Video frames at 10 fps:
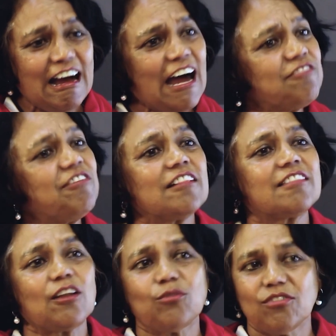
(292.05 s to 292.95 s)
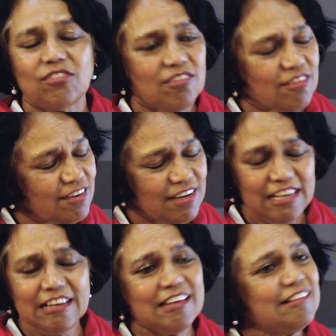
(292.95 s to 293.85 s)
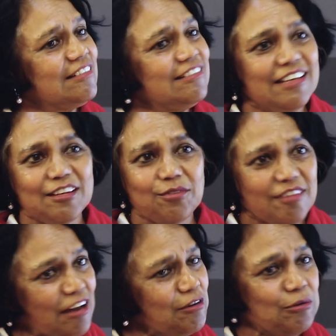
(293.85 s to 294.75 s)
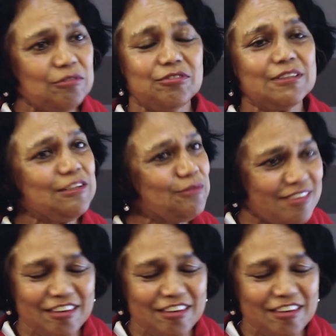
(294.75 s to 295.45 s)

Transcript: I felt that was illegal, it was unlawful, it was